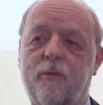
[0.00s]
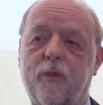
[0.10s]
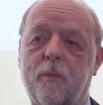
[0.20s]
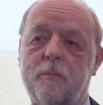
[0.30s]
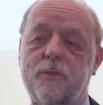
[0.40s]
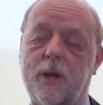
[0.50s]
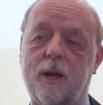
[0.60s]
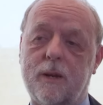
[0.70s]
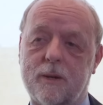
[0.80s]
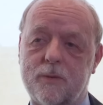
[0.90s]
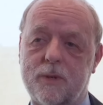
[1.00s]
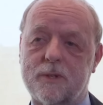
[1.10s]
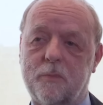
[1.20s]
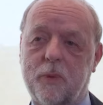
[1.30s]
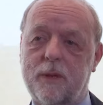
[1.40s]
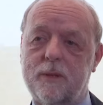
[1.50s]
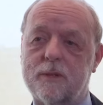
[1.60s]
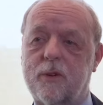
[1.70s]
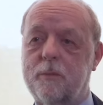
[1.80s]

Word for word: from technical disciplines or